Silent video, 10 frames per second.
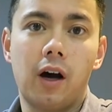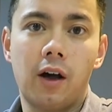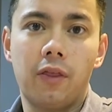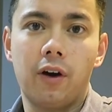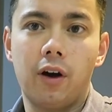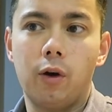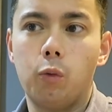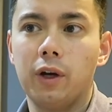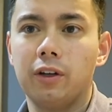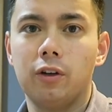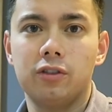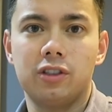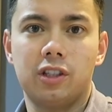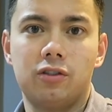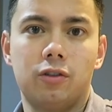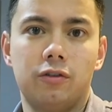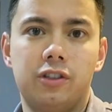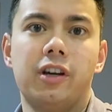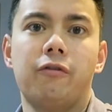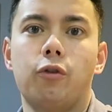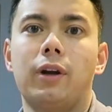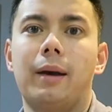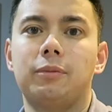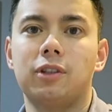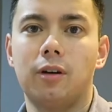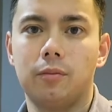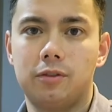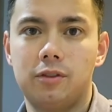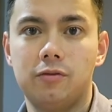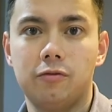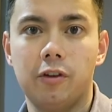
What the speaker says: other Windows and just sort of general laptops